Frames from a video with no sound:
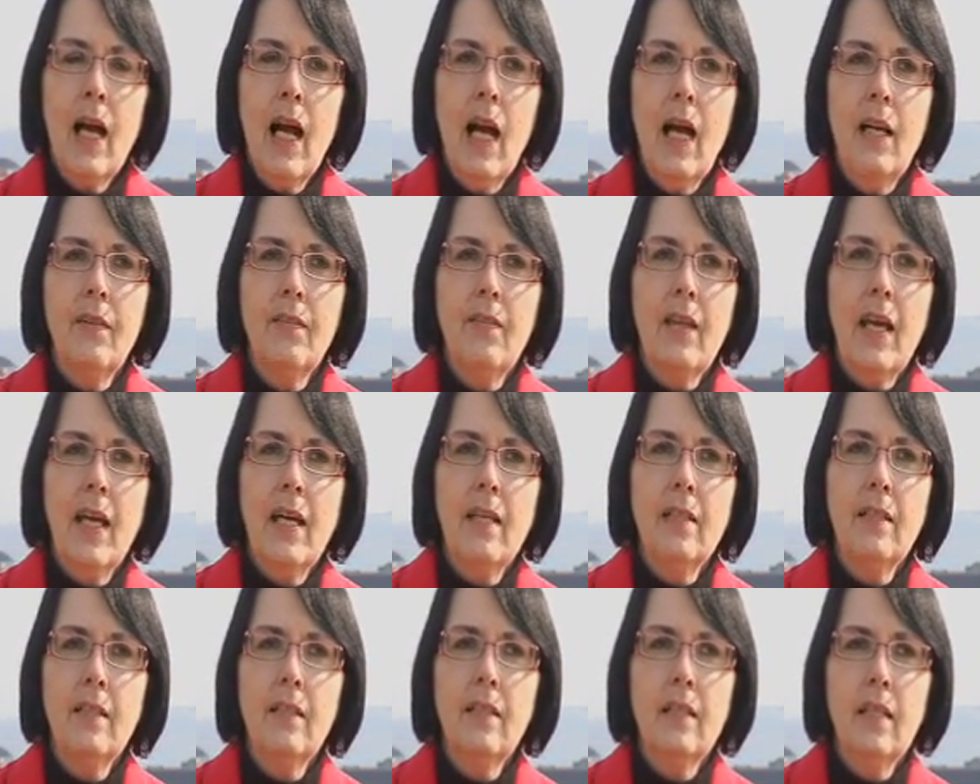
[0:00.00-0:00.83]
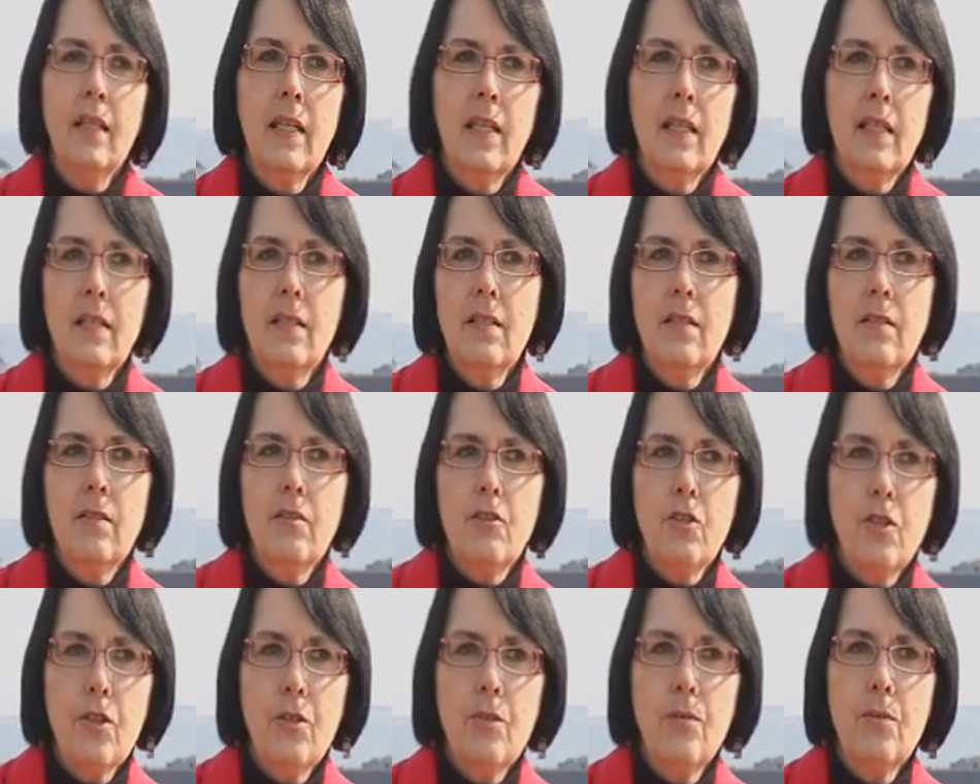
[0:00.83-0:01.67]
And then in
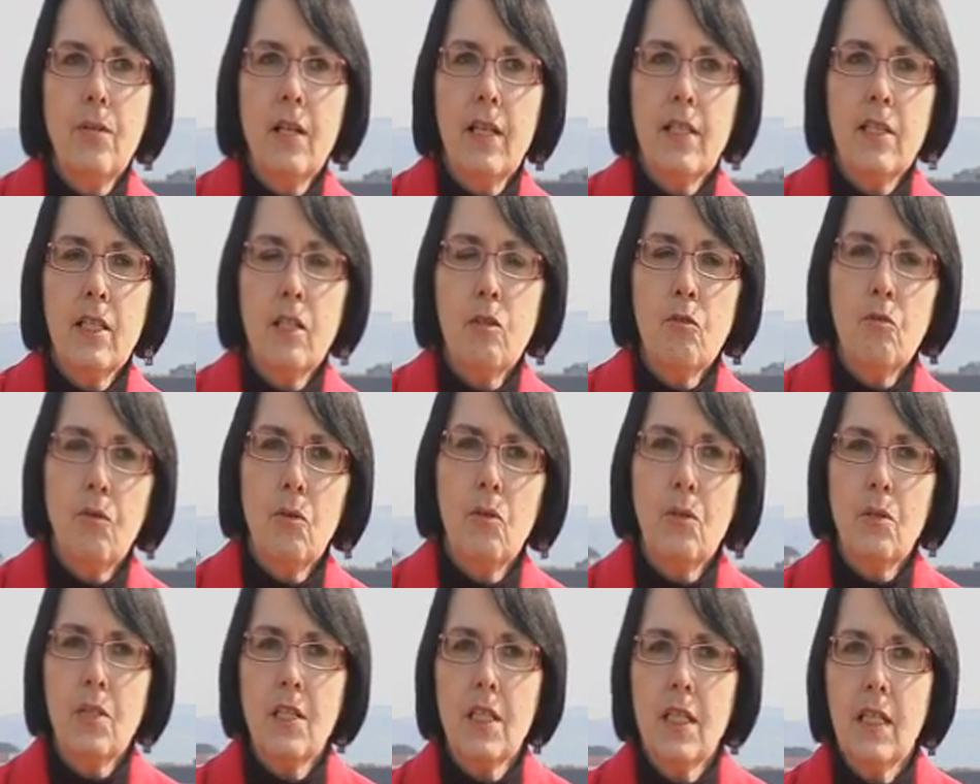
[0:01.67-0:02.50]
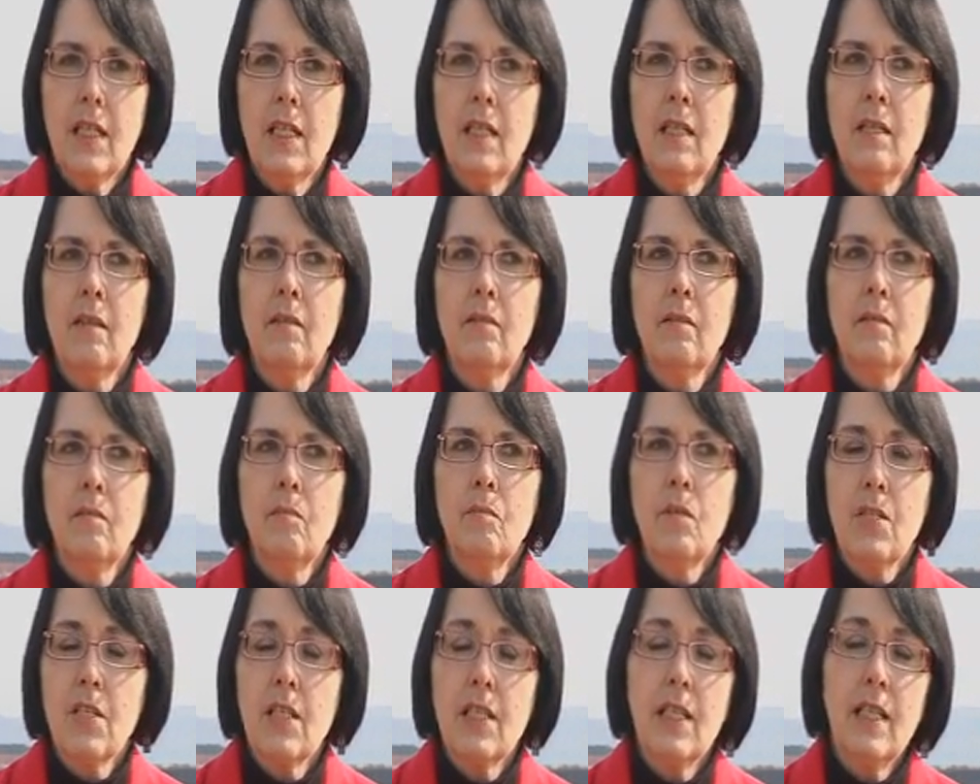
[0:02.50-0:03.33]
June 1940,
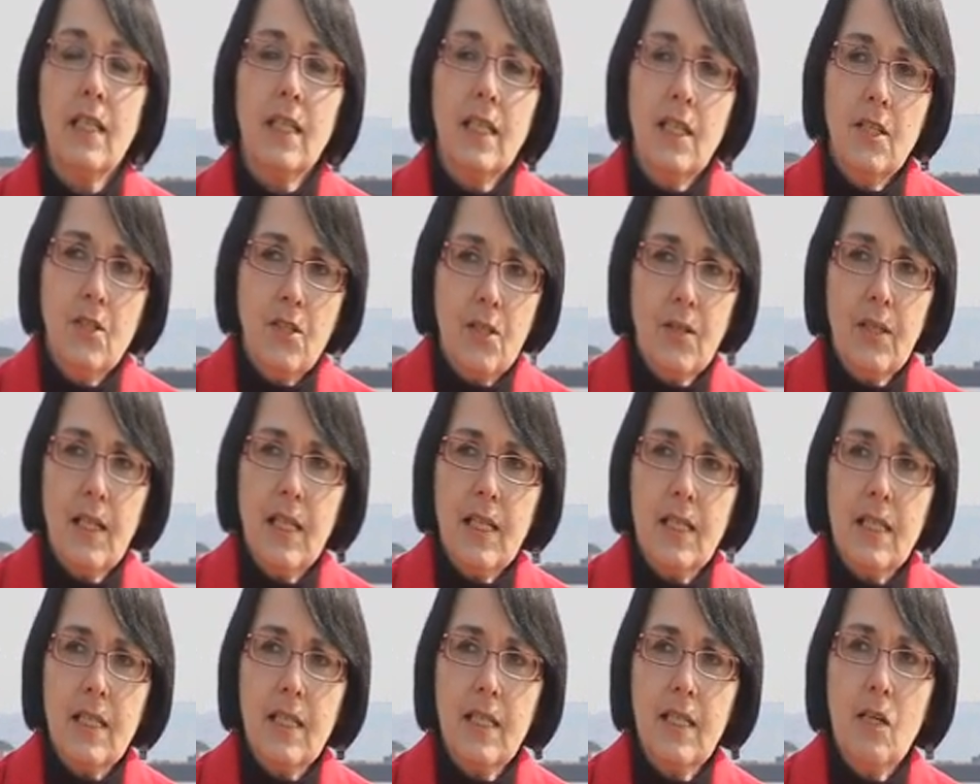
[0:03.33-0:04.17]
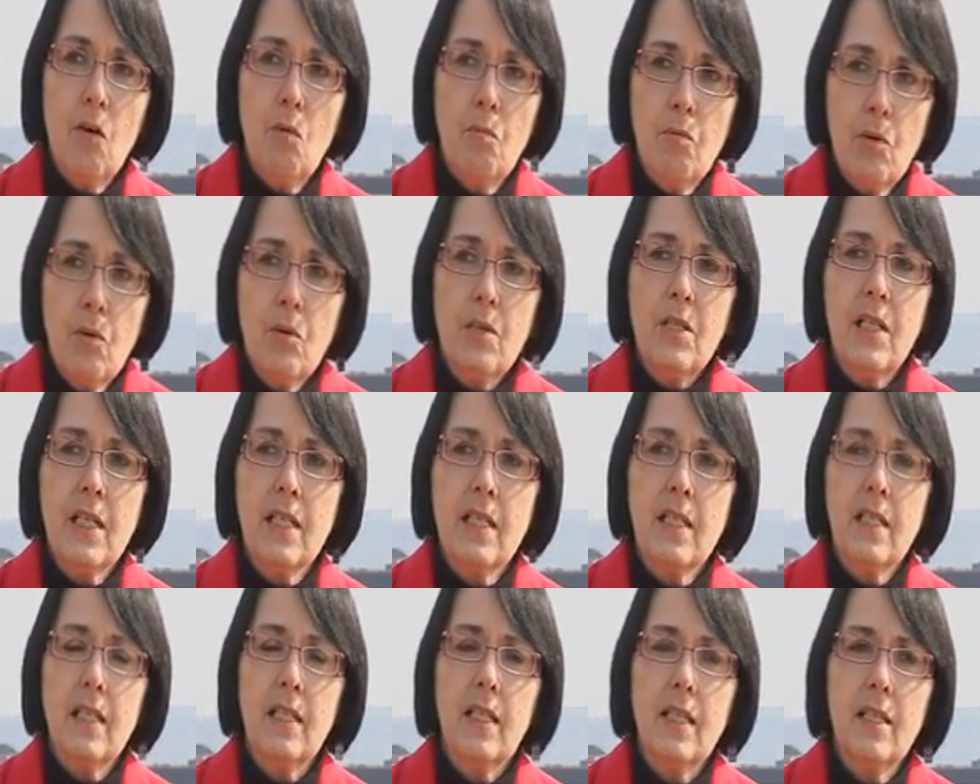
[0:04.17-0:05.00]
Mussolini took Italy, or brought
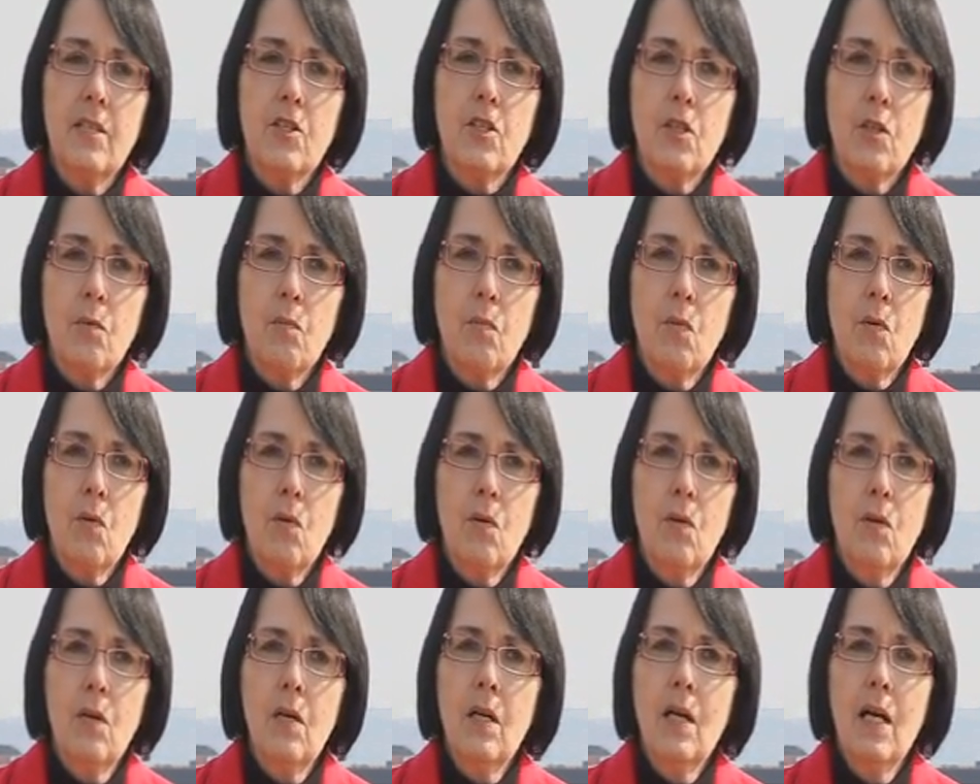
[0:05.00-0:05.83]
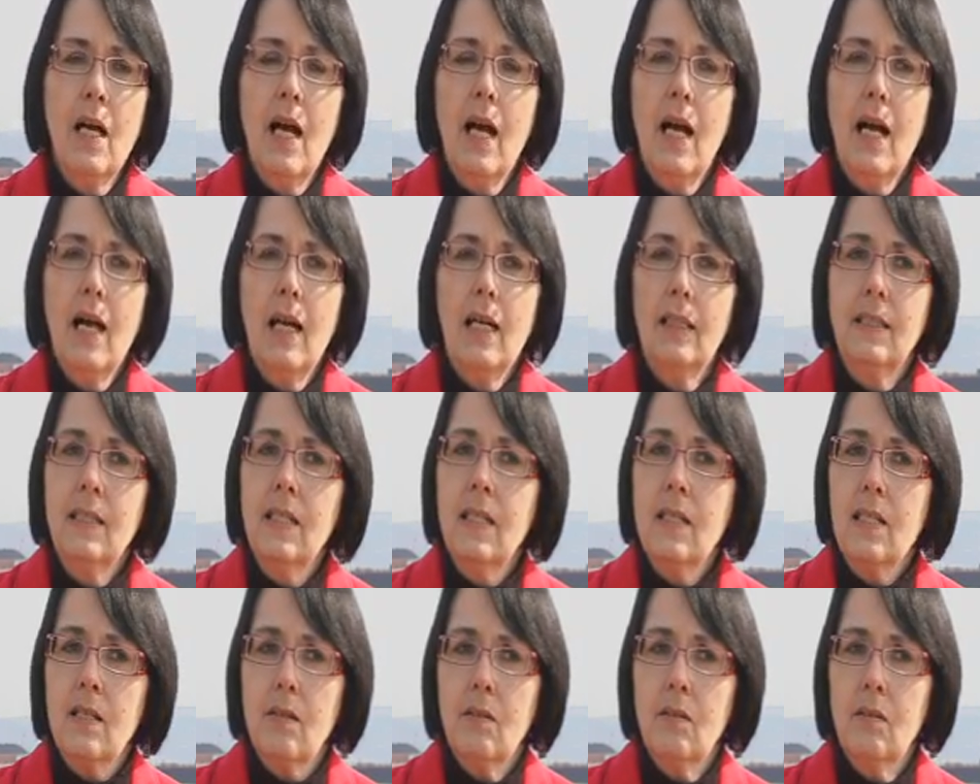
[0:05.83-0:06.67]
Italy into the war.
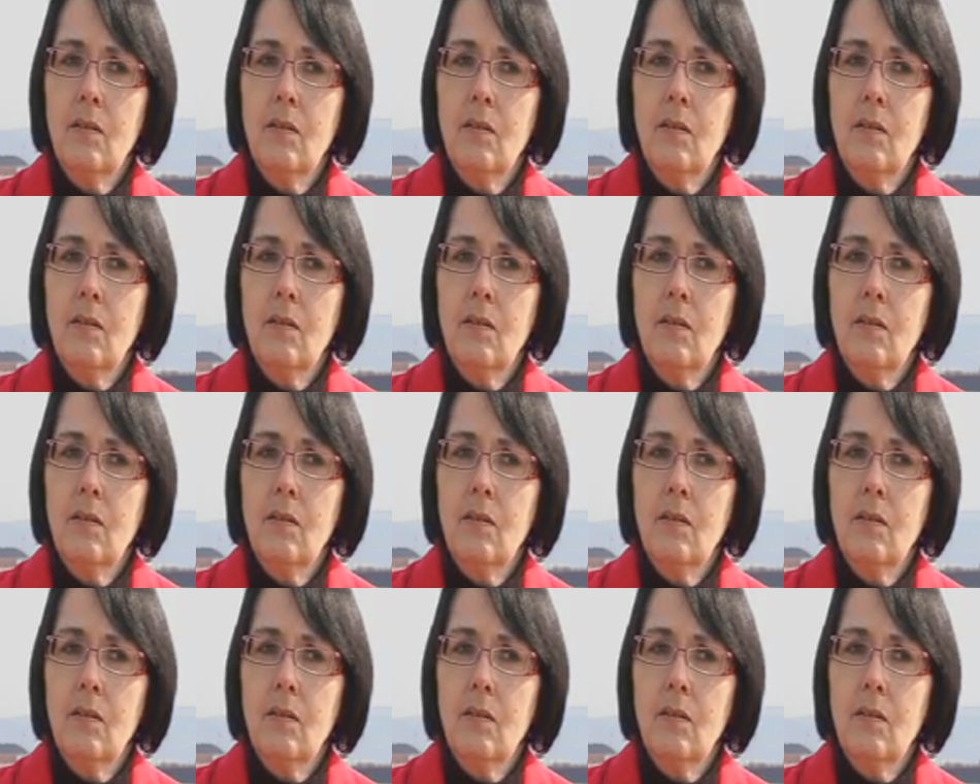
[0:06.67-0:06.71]
And